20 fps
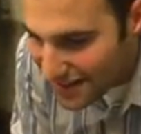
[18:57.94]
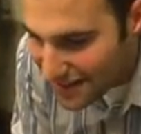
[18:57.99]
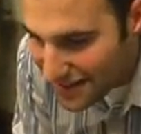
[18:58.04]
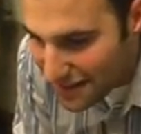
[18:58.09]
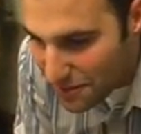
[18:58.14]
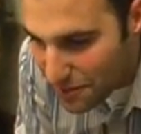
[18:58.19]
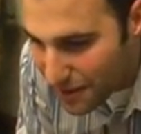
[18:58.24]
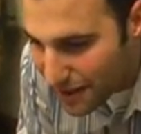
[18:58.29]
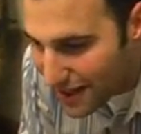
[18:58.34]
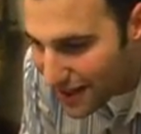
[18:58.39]

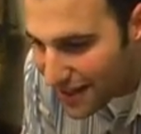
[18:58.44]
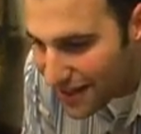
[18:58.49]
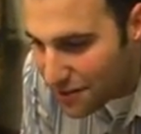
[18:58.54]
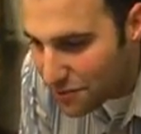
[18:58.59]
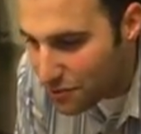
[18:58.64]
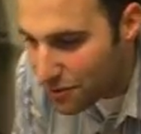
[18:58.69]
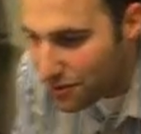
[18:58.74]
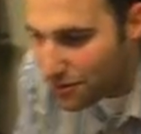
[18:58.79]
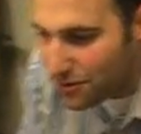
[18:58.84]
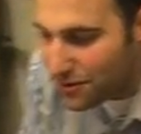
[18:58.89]
debugging
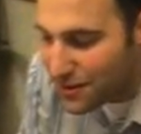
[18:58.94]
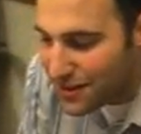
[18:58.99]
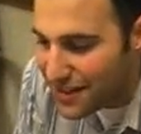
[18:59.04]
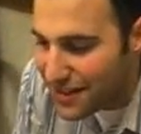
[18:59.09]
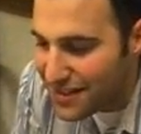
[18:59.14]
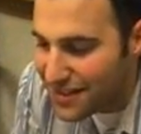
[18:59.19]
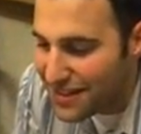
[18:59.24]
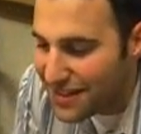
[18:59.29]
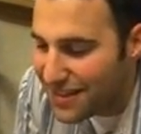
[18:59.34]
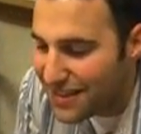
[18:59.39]
is one of those
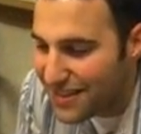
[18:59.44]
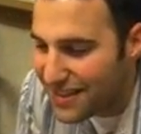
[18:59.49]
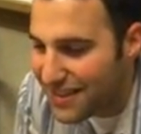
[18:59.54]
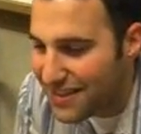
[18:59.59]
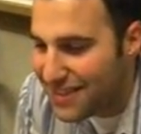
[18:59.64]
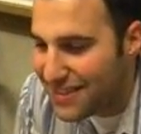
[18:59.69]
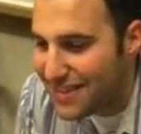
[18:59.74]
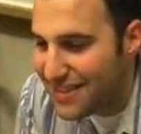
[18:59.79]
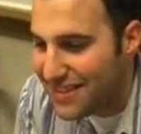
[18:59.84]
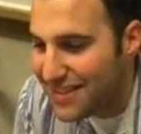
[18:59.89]
things that
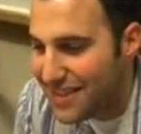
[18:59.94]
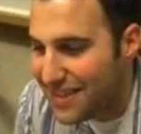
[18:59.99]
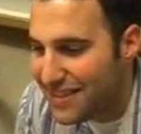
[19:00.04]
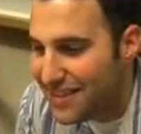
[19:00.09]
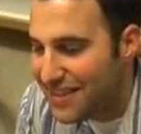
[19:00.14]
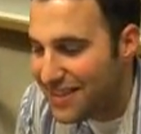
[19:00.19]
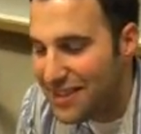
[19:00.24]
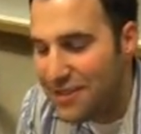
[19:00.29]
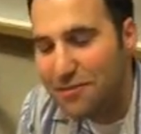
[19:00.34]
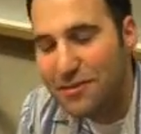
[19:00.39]
it
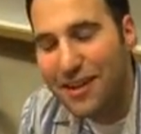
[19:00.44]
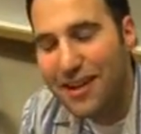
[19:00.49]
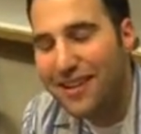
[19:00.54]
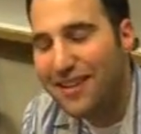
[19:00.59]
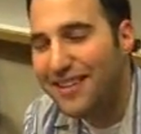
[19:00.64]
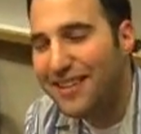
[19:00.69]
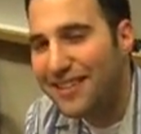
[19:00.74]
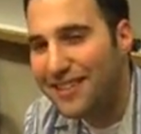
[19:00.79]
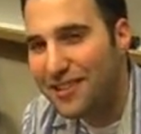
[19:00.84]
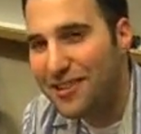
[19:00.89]
seems kind
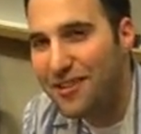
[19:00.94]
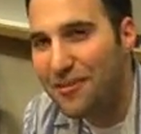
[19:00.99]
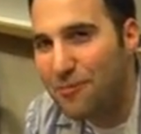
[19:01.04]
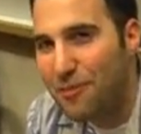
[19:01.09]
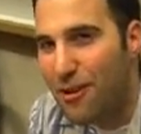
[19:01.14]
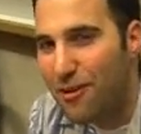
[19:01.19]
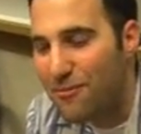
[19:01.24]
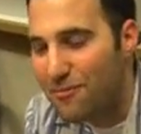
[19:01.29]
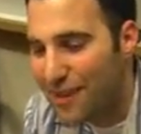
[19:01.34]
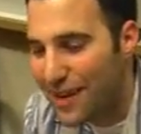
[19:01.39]
of like a solved
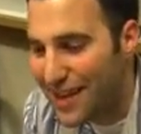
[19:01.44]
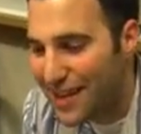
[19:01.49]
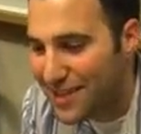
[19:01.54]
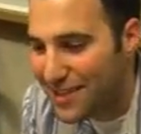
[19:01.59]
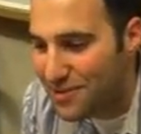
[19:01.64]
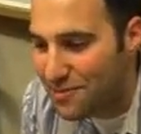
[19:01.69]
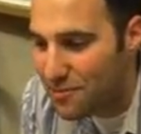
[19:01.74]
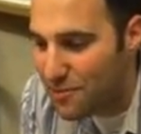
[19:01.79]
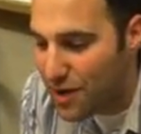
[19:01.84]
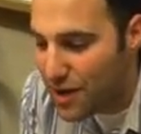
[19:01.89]
problem, I
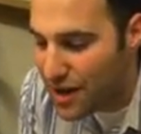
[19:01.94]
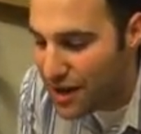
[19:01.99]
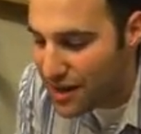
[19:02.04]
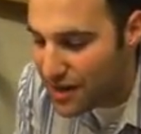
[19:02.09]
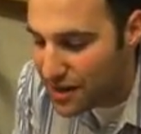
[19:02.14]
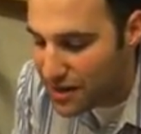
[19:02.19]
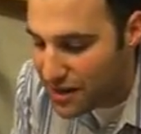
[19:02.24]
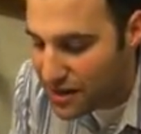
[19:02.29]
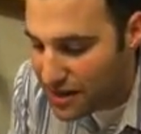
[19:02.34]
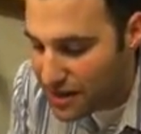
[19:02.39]
guess, but